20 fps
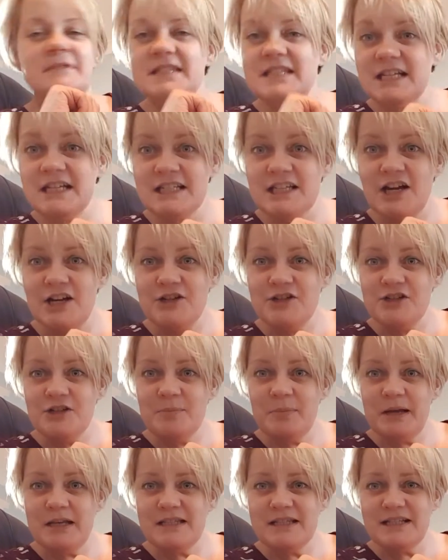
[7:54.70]

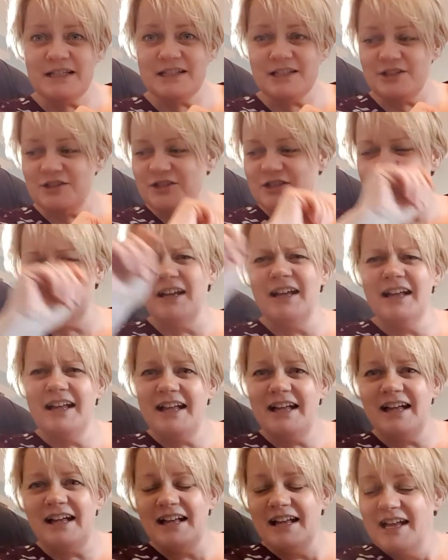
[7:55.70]
600 by 600.
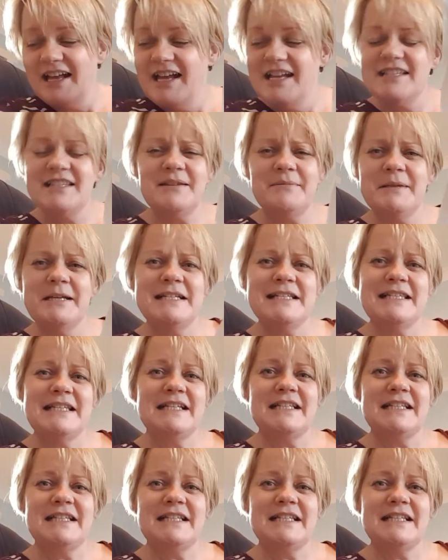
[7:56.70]
Something like